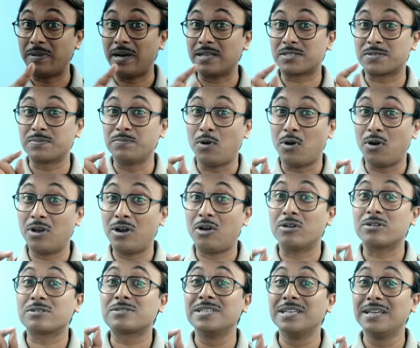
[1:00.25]
a small
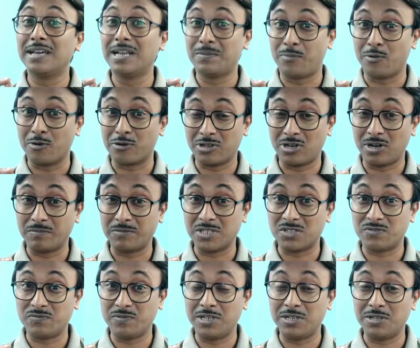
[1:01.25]
or single portion of
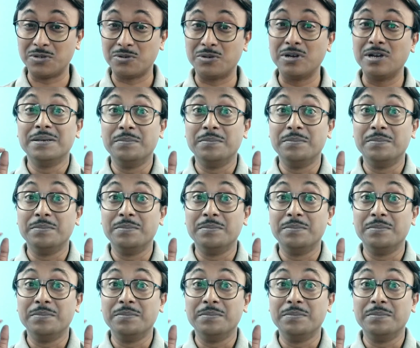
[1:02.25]
this video